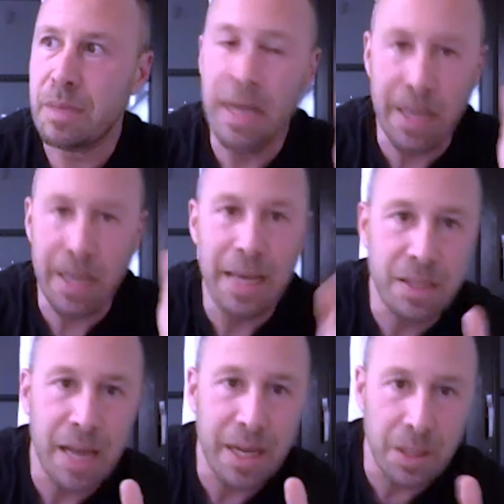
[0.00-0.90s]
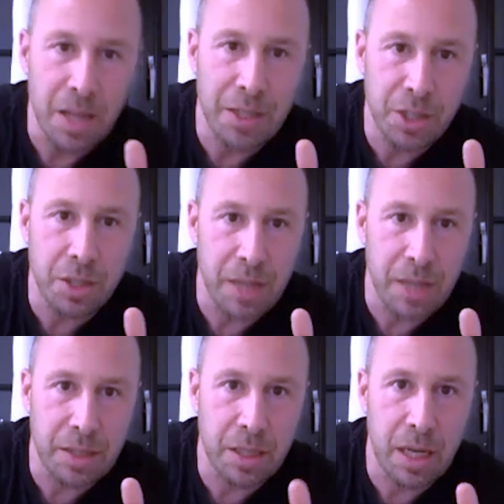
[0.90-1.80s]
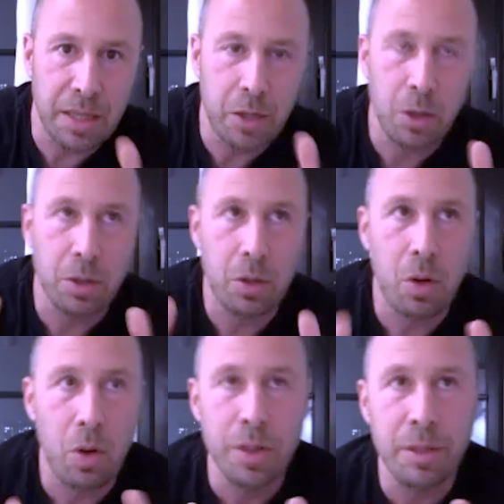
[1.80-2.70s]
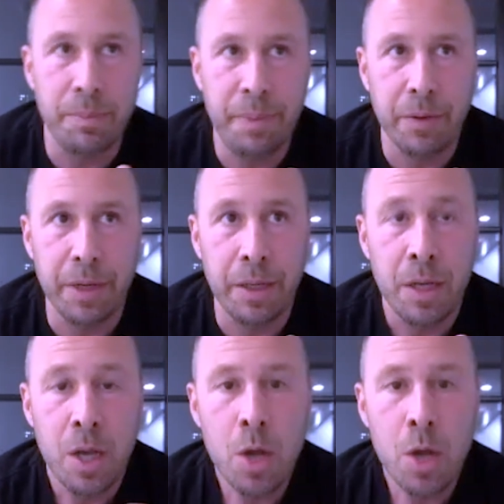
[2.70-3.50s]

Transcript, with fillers: Again, psychological lexicon, they call it a holding period,